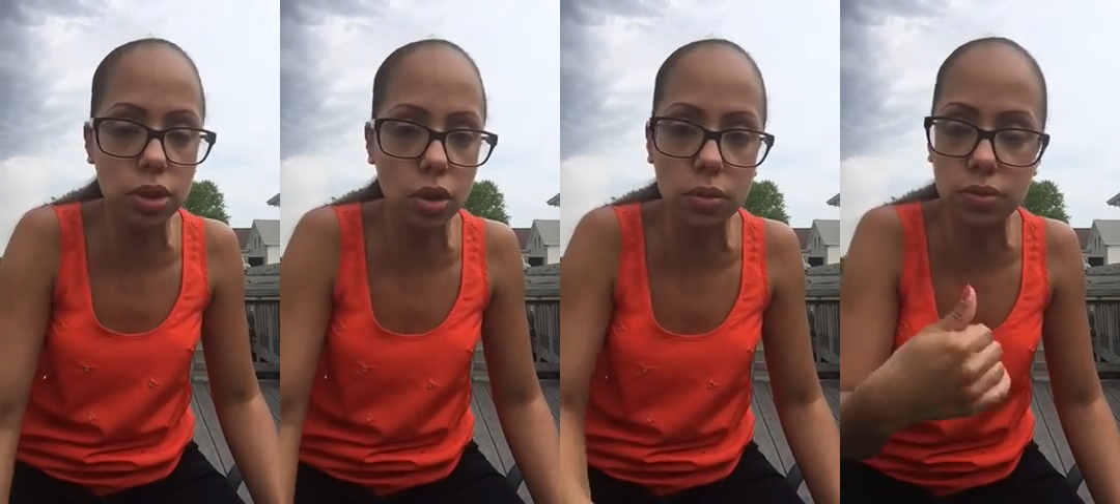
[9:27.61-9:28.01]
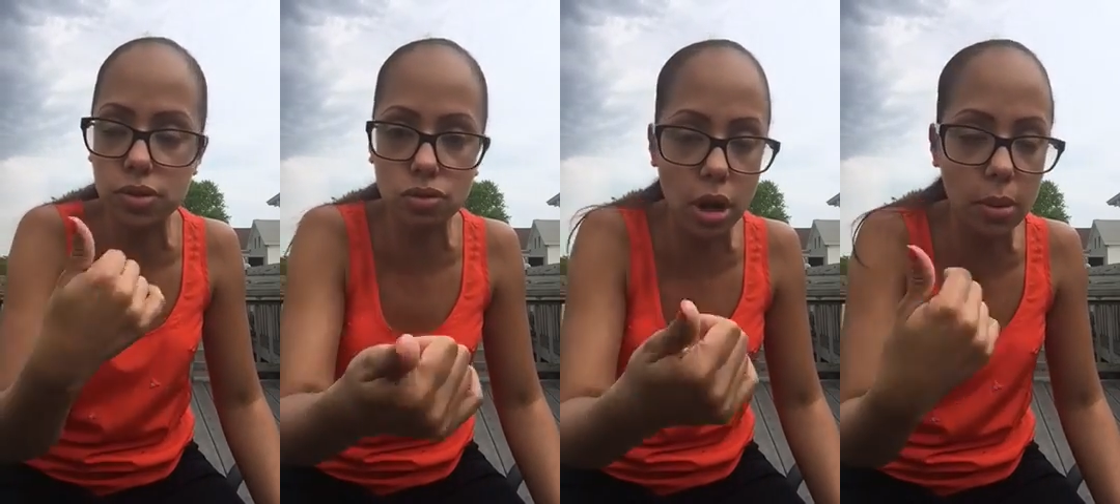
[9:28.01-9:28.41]
you know,
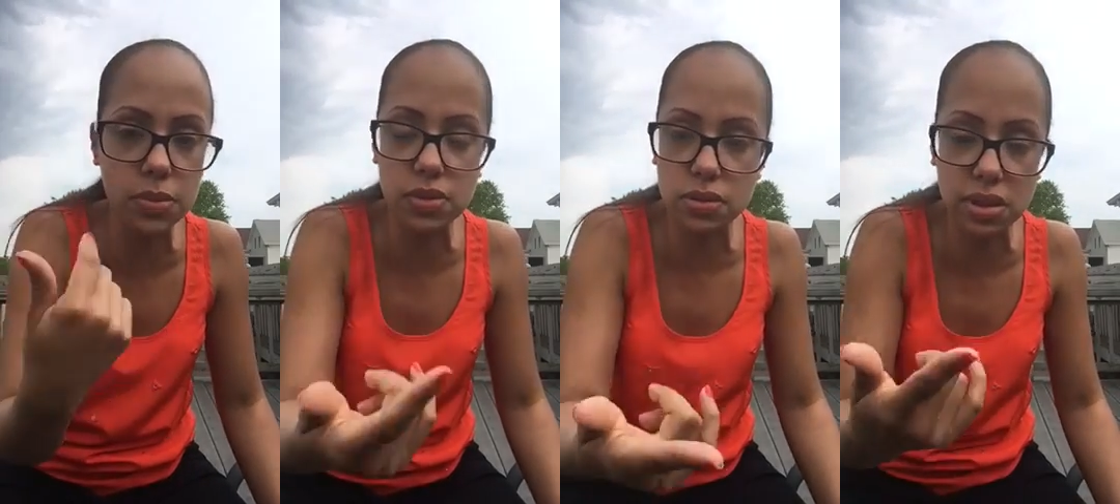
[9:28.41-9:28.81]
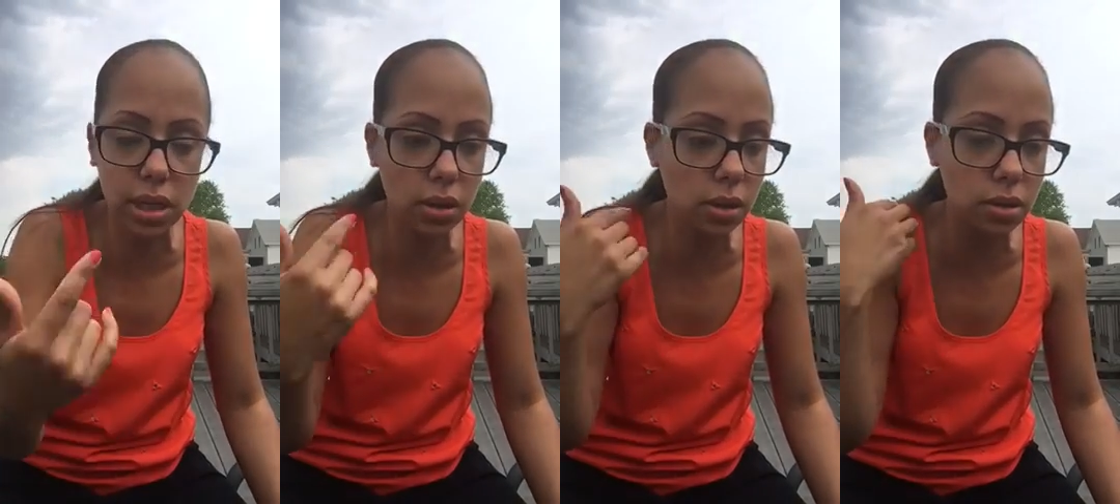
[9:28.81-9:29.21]
scrubs,
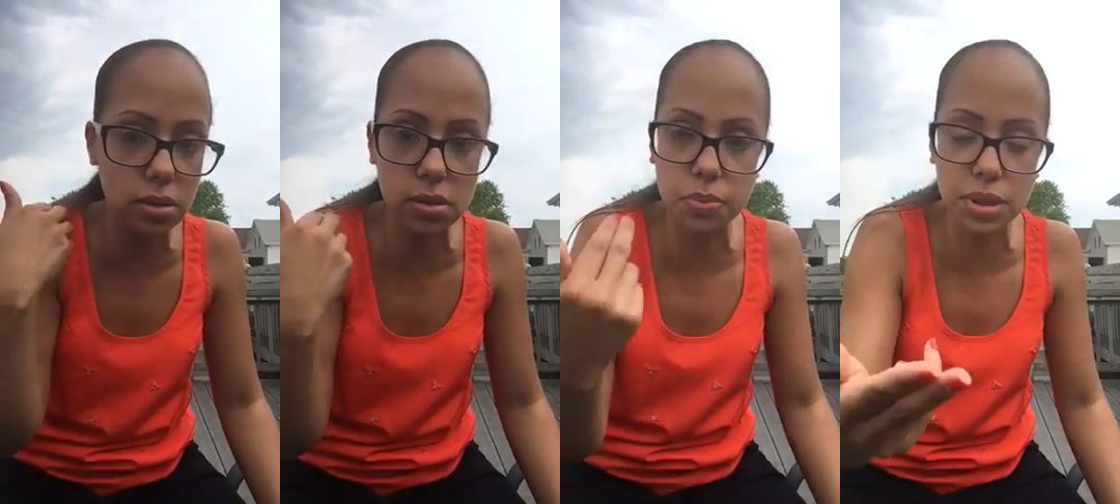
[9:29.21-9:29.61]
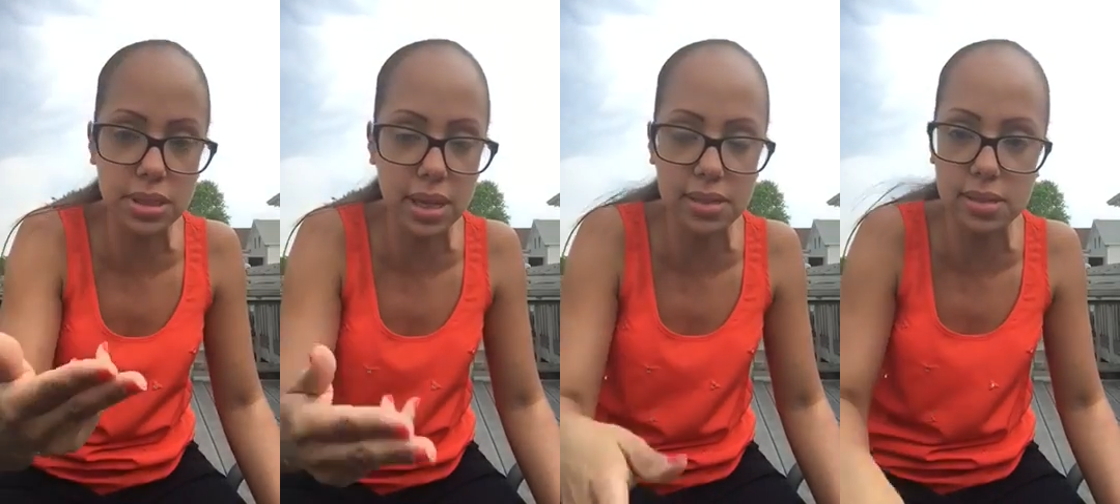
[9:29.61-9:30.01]
sneakers,
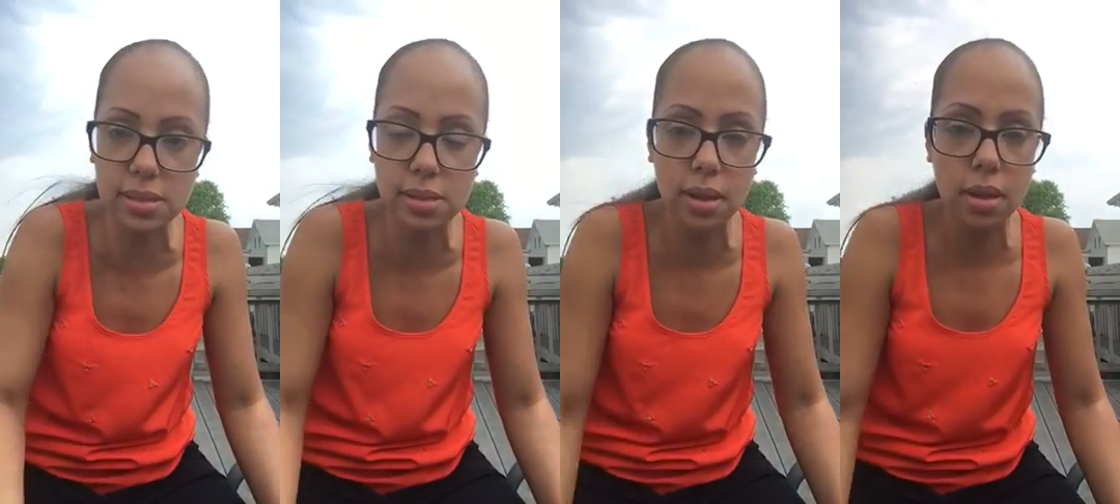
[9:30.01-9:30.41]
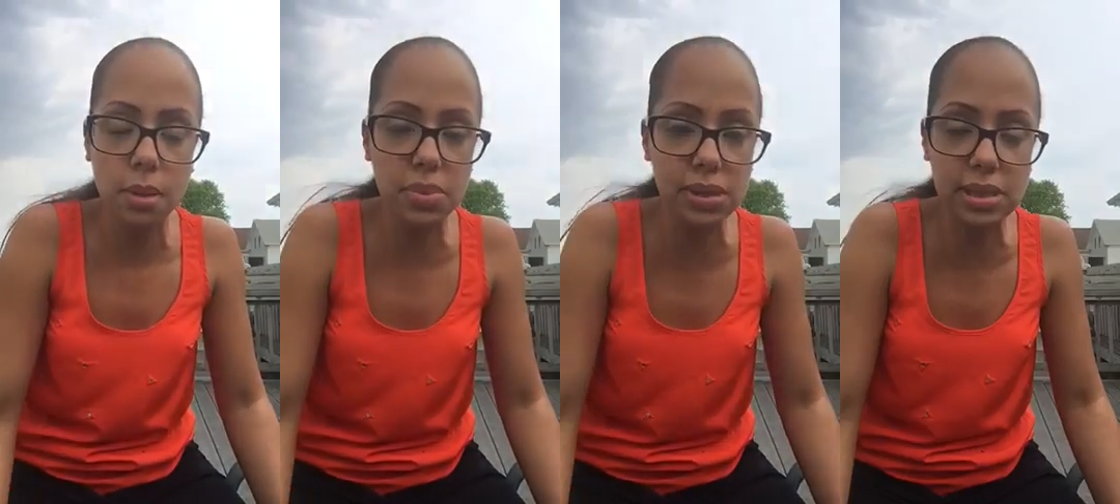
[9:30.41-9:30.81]
pre-tests,
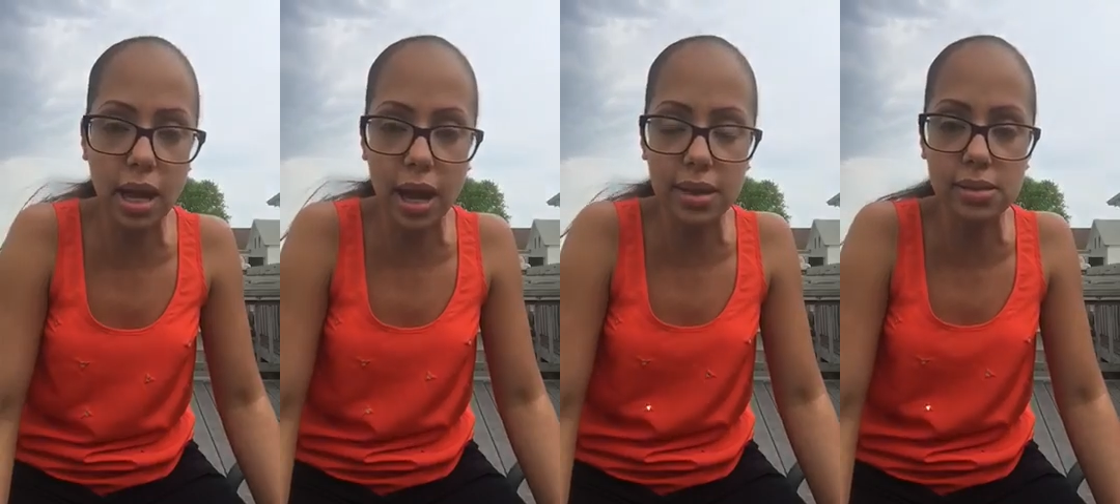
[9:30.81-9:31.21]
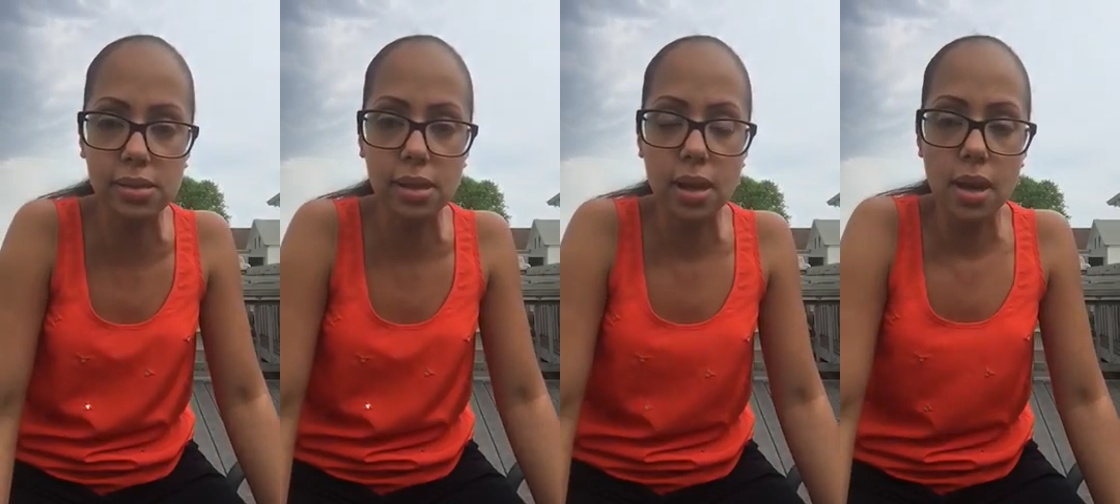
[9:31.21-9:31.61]

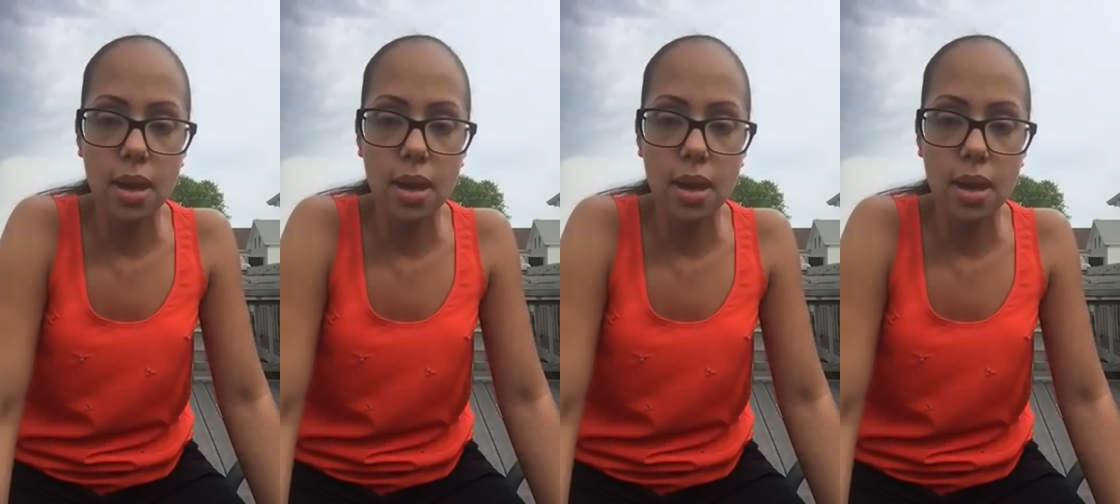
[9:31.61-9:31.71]
BCIs.